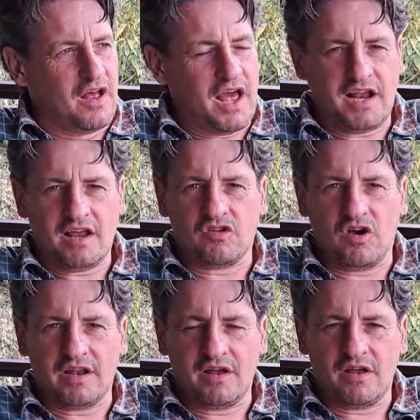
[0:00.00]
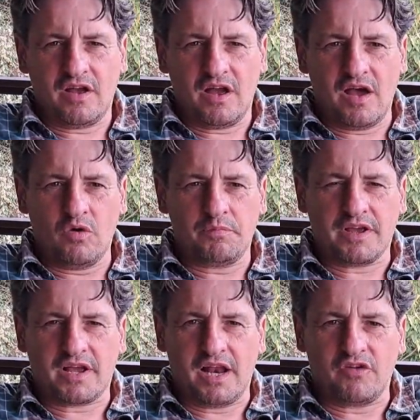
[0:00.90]
and I thought that would
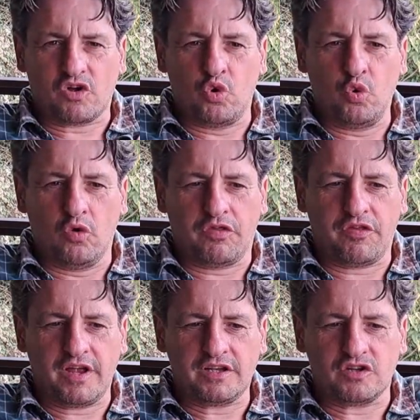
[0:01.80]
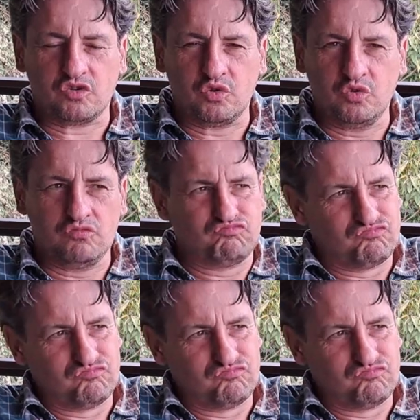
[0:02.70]
be kind of a cool thing to do.